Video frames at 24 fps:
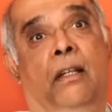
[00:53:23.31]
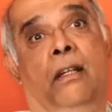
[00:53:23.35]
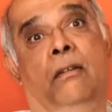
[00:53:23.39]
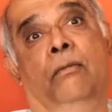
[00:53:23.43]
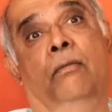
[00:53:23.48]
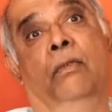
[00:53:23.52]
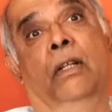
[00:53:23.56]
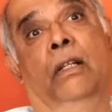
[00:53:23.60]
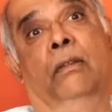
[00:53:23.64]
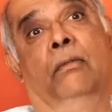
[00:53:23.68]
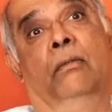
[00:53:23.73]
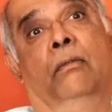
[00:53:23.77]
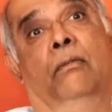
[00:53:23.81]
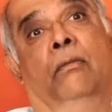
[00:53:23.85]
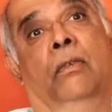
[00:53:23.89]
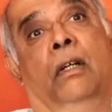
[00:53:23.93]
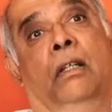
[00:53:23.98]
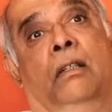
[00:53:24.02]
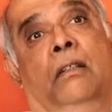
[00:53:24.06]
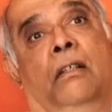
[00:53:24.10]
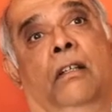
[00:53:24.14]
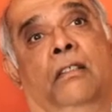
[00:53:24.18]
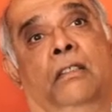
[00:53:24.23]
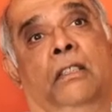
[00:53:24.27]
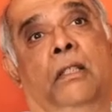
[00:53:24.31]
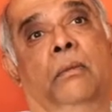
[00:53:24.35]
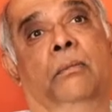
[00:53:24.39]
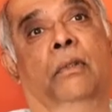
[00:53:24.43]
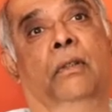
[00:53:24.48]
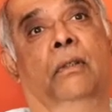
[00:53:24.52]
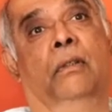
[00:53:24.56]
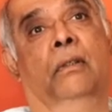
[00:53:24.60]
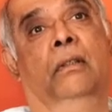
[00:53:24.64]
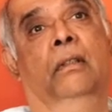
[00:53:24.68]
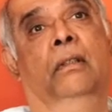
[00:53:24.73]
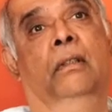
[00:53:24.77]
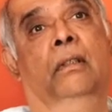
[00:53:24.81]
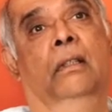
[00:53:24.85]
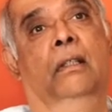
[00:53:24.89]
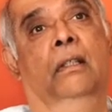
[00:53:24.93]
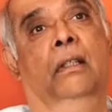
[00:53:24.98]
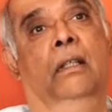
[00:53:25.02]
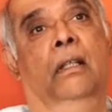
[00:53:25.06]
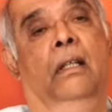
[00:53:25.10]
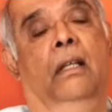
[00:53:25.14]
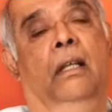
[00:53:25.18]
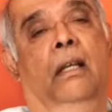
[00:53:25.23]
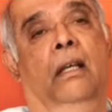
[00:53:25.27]
And when one customer
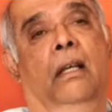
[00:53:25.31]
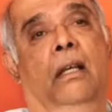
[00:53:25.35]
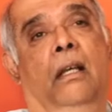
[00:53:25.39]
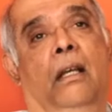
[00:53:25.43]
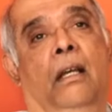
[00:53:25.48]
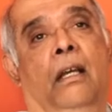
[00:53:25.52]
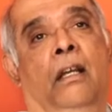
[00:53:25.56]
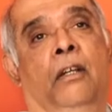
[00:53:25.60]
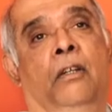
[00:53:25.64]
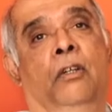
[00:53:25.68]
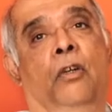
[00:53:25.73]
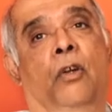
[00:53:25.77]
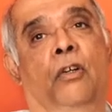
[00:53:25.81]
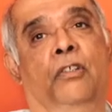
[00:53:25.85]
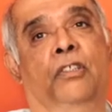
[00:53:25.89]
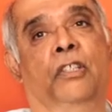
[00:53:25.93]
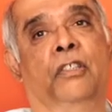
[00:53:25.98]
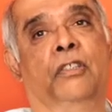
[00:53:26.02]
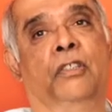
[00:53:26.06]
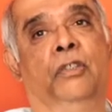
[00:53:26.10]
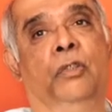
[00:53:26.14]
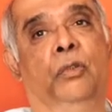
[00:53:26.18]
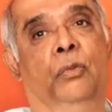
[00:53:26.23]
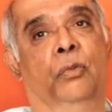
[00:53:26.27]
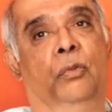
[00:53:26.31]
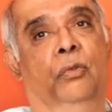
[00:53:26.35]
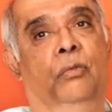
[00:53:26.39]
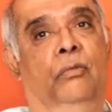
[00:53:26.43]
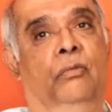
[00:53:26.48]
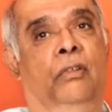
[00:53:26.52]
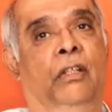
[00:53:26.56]
endorses you